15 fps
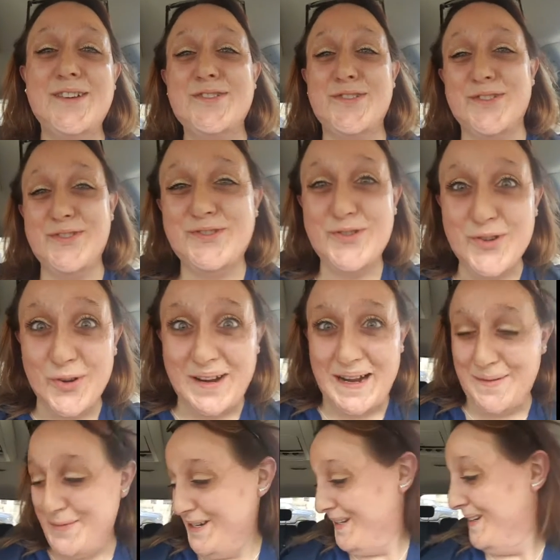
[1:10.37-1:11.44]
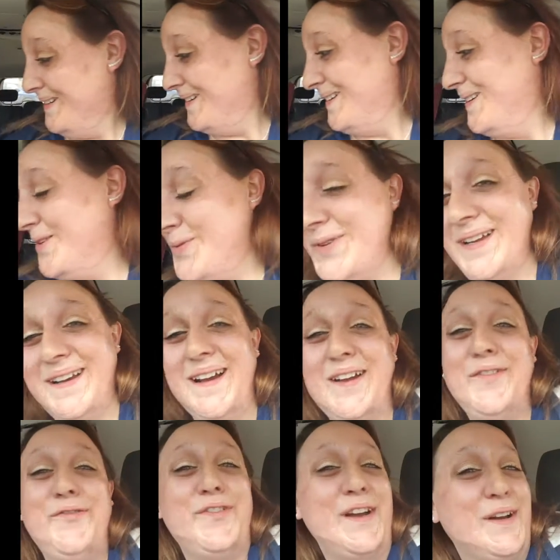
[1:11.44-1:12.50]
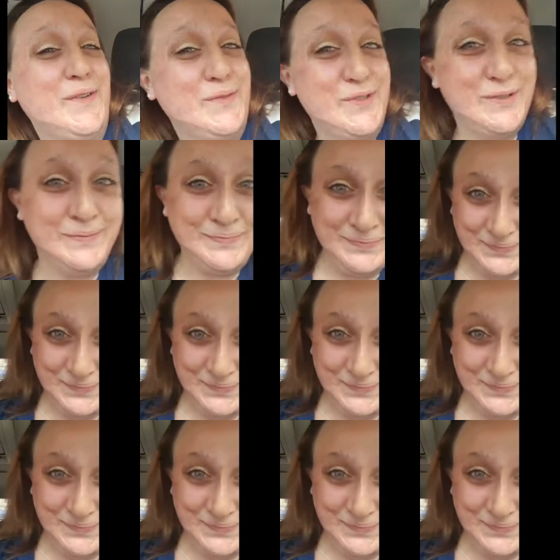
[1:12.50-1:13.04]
So I was so happy when I found